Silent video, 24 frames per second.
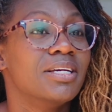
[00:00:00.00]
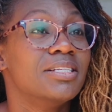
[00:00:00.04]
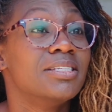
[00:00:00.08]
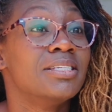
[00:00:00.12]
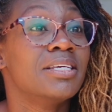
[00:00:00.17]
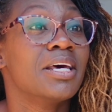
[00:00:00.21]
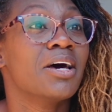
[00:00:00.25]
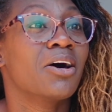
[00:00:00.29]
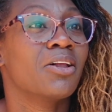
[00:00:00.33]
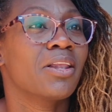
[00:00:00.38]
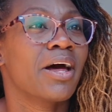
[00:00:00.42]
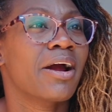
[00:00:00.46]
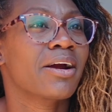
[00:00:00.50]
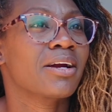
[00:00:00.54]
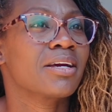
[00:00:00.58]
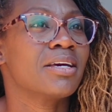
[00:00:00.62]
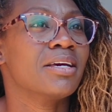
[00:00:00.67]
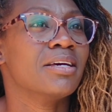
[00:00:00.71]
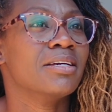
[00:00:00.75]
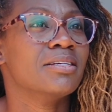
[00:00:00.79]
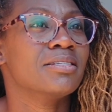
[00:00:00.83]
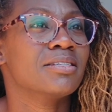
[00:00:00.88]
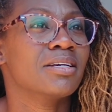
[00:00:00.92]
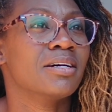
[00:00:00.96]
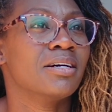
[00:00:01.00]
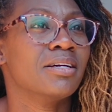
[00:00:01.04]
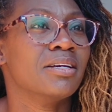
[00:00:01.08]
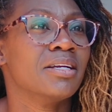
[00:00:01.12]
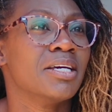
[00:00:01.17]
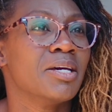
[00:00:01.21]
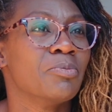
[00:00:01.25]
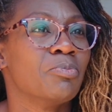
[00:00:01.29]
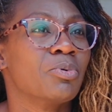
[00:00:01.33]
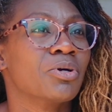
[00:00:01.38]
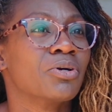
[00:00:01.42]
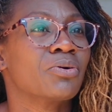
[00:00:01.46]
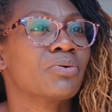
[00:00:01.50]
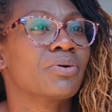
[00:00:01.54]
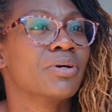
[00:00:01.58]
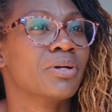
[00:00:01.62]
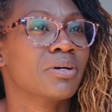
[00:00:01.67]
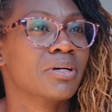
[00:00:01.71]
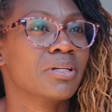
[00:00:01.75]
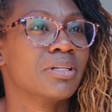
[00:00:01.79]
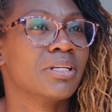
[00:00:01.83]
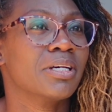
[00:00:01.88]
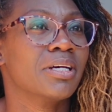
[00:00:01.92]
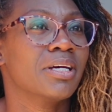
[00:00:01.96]
tell our kids
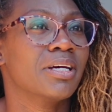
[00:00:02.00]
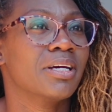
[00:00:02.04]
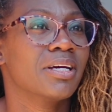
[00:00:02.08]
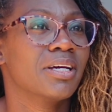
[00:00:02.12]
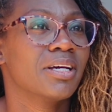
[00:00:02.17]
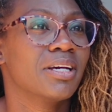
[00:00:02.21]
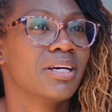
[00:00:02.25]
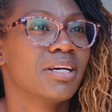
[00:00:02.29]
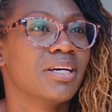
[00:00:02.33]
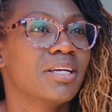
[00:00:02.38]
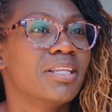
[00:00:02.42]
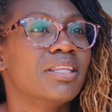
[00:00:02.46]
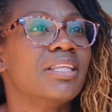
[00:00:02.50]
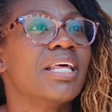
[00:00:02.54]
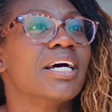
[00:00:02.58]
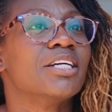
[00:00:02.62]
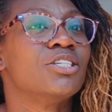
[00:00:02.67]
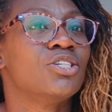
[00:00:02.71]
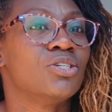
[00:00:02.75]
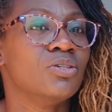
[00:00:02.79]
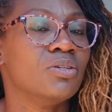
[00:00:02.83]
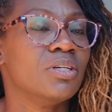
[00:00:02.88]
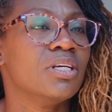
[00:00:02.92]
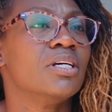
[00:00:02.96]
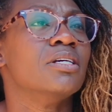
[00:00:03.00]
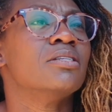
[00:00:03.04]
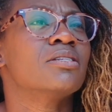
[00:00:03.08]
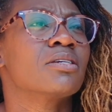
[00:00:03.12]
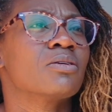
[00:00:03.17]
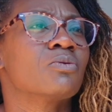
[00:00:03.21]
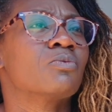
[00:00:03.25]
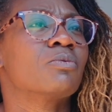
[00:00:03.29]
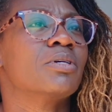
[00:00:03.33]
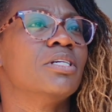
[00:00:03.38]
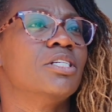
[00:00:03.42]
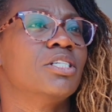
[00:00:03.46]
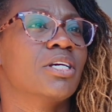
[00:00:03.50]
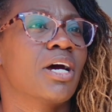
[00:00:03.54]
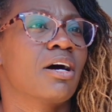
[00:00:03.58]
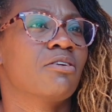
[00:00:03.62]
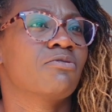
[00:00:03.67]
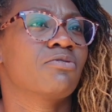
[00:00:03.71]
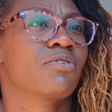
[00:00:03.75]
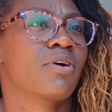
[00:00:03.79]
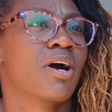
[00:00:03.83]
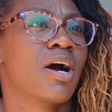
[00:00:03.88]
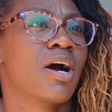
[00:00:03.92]
unhypocritically that you need to reach out for